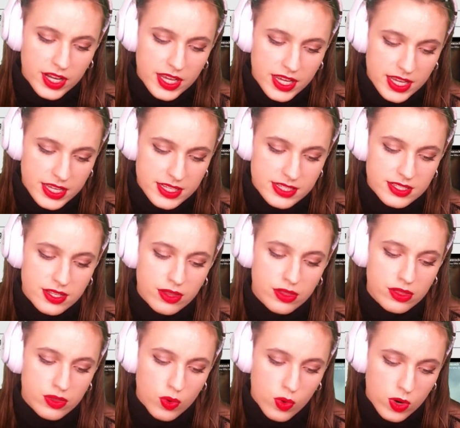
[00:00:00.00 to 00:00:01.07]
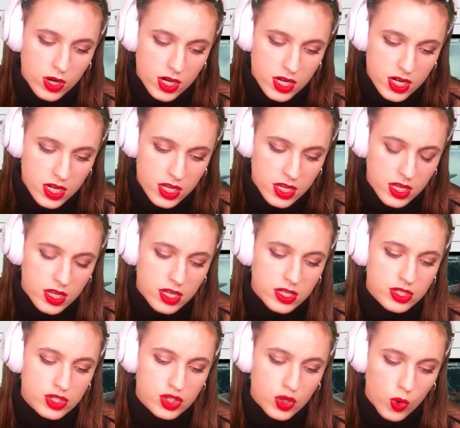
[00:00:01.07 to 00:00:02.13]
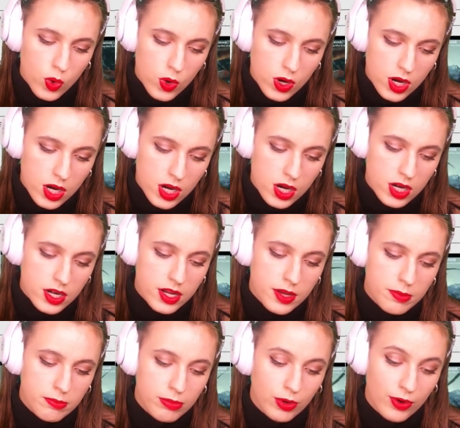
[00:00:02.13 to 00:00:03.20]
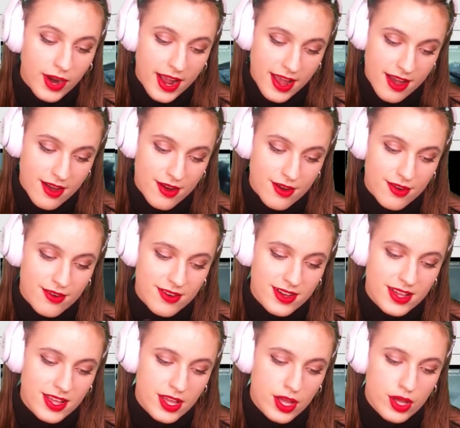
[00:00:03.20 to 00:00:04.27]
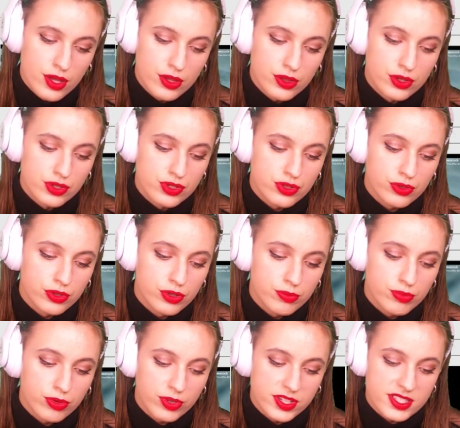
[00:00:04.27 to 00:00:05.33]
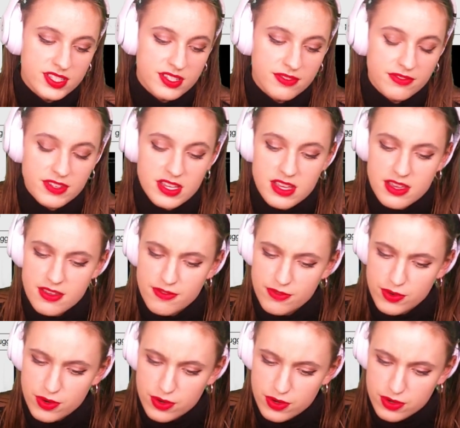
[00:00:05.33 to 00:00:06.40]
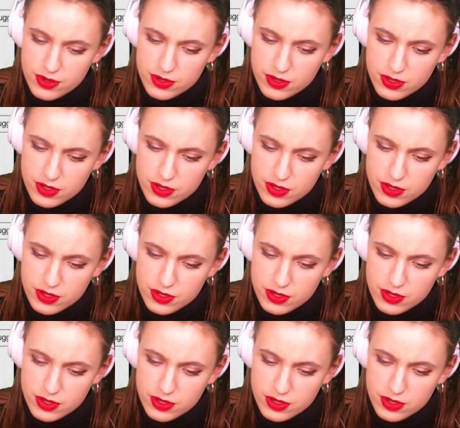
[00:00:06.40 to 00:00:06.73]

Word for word: his thorn torn brow, the true prince of evil.